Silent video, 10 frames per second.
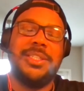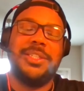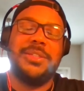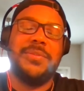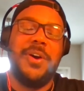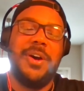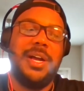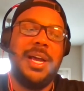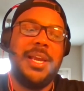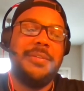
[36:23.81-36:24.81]
just fall.
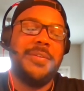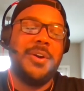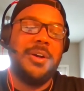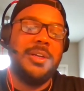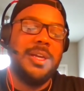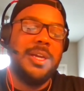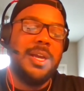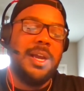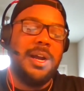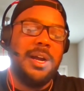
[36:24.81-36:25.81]
I like fall.
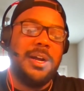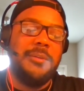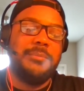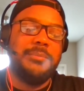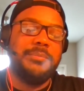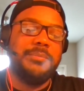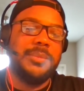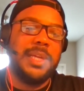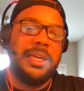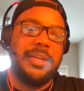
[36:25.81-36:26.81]
Um,
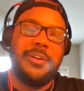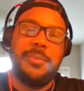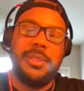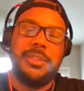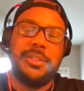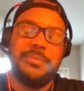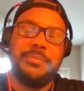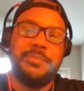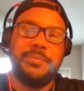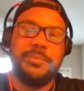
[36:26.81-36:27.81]
I like it very much.
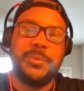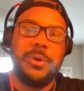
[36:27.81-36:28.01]
What